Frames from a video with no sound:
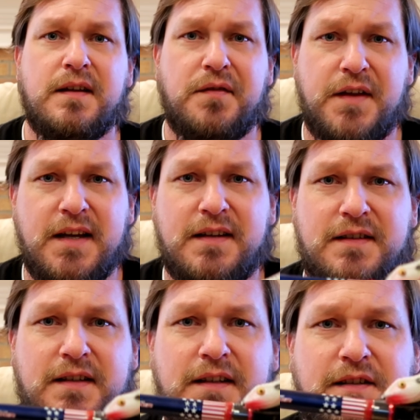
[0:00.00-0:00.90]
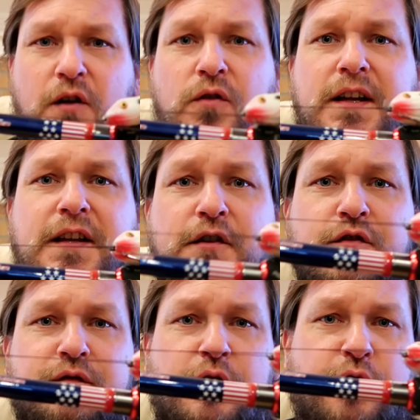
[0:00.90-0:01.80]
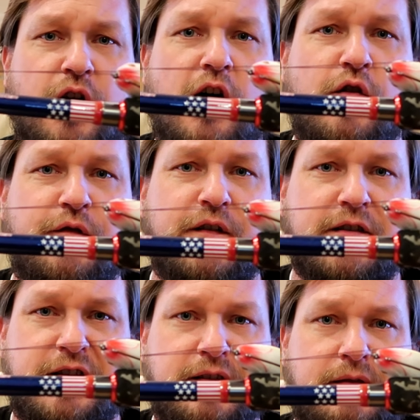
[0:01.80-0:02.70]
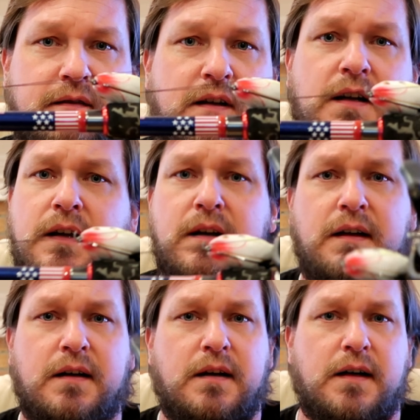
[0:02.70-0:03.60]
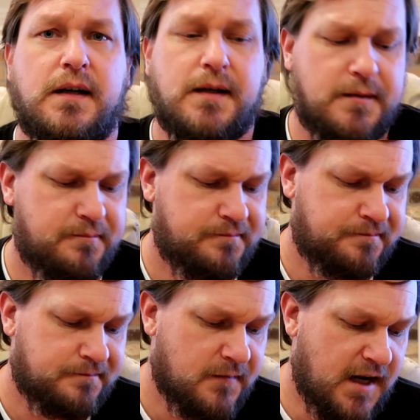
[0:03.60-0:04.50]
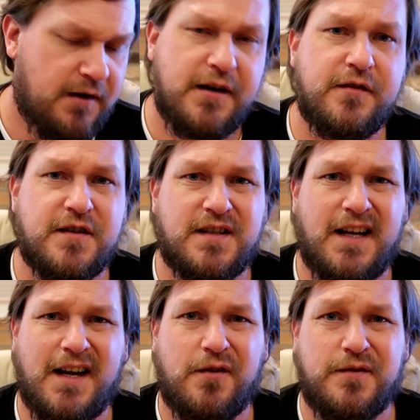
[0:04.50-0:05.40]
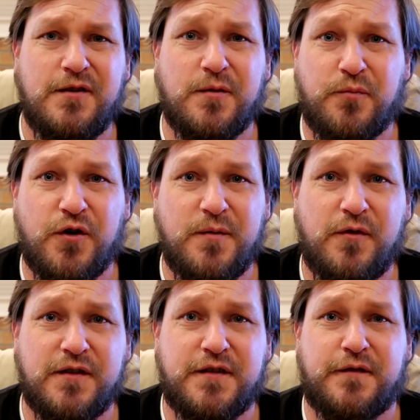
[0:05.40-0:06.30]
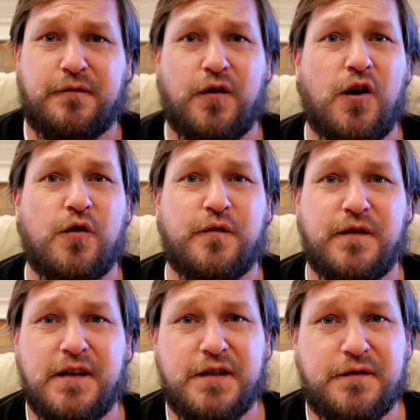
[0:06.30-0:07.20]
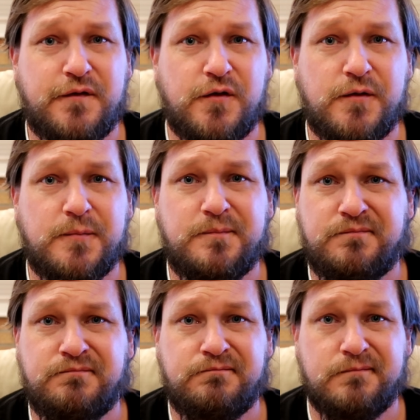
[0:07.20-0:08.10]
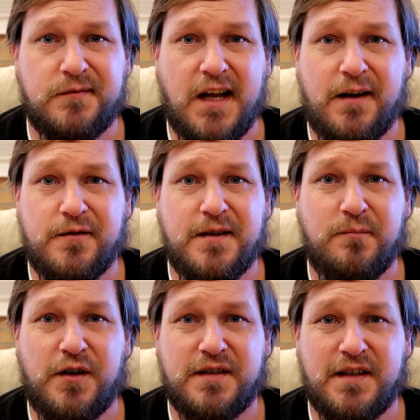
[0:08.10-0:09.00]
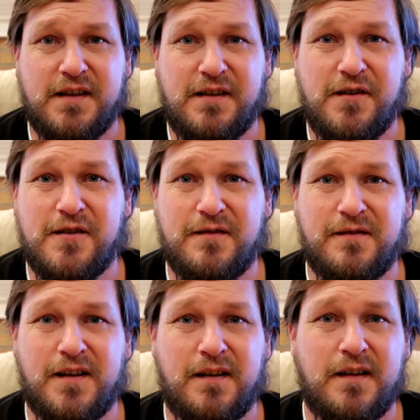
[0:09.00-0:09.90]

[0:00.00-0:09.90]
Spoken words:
This is only used for frog fishing. Down here in the south, you can pretty much frog fish for 9 or 10 months out of the year.